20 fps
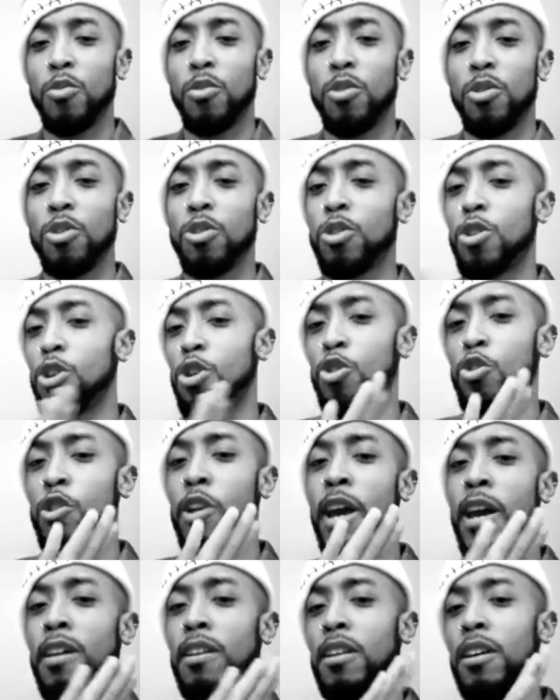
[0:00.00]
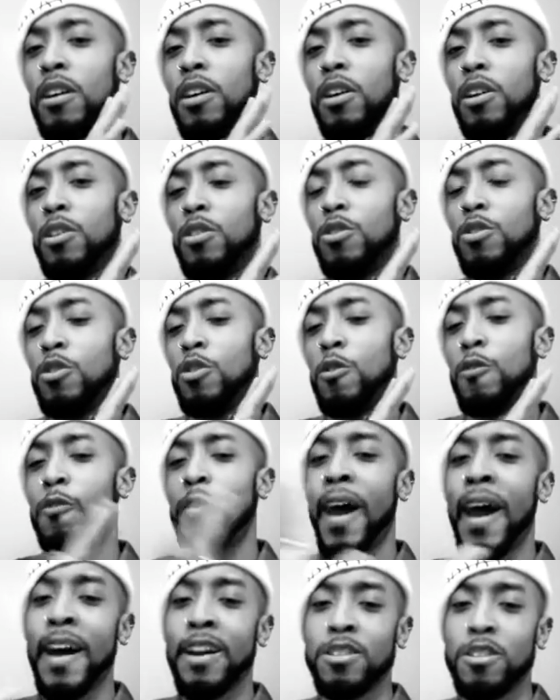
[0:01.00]
you could create your
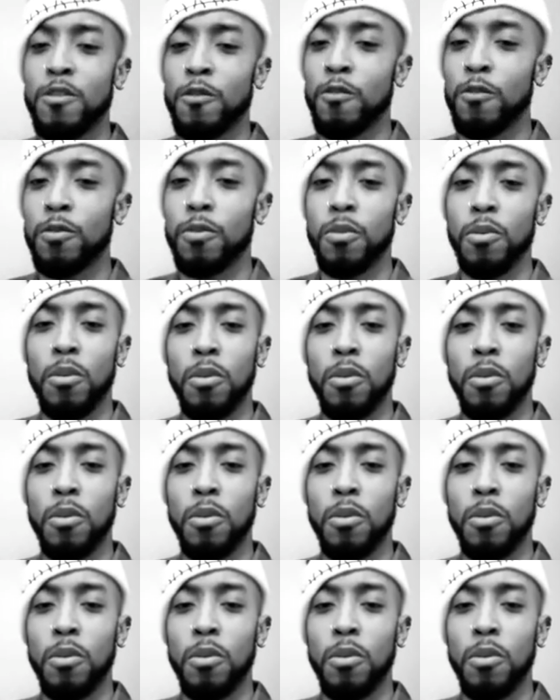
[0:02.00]
vast of